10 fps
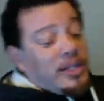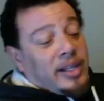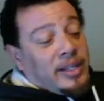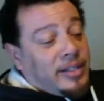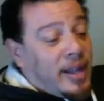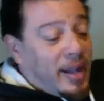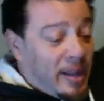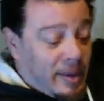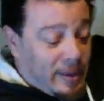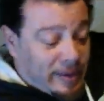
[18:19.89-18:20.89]
The
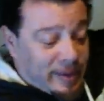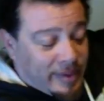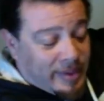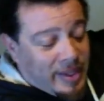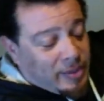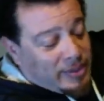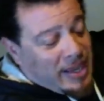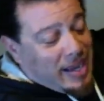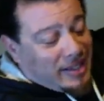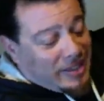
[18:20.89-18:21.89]
thing with the
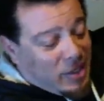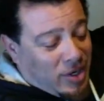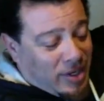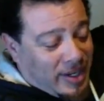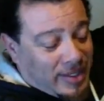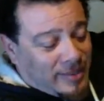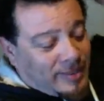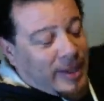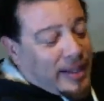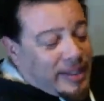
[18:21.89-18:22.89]
Oz card is
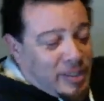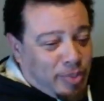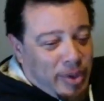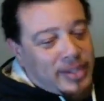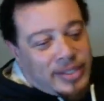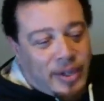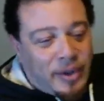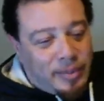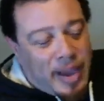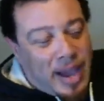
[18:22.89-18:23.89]
they got these braces on
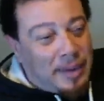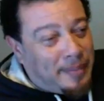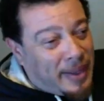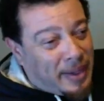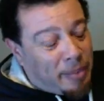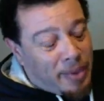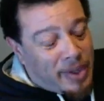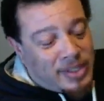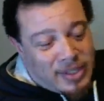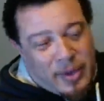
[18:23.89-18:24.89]
the bottom, and the
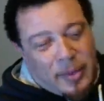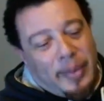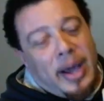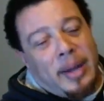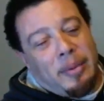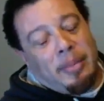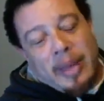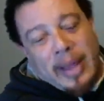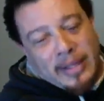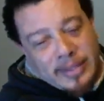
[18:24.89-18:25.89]
braces on the bottom are
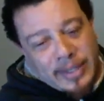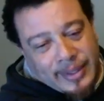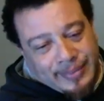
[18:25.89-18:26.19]
plastic.